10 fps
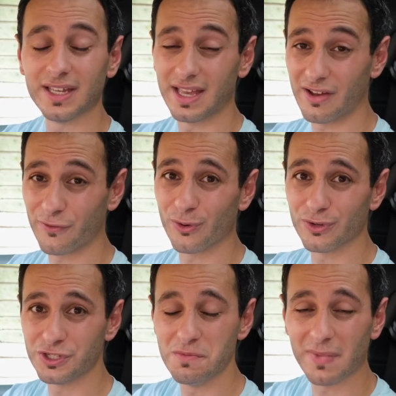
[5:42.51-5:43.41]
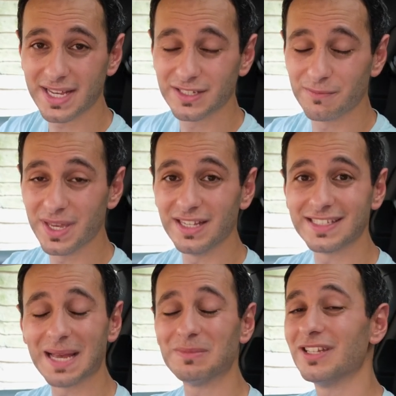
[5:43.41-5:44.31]
Now, of course, you might have been
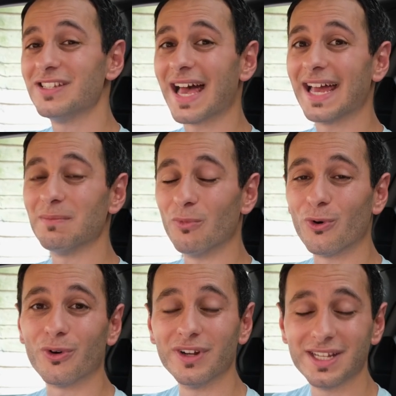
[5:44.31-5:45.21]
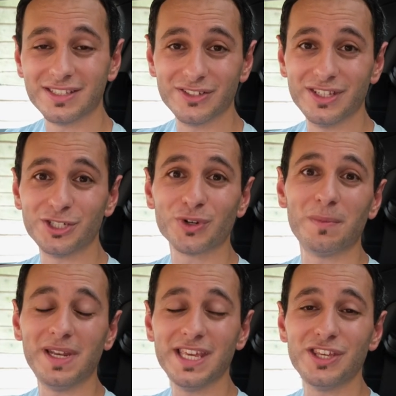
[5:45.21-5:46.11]
tempted to add more to the
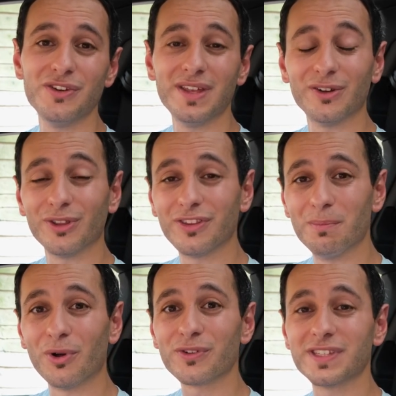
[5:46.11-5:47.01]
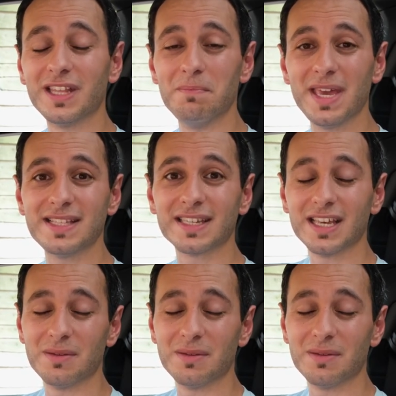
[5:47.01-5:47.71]
treble EQ in order to bolster the mids,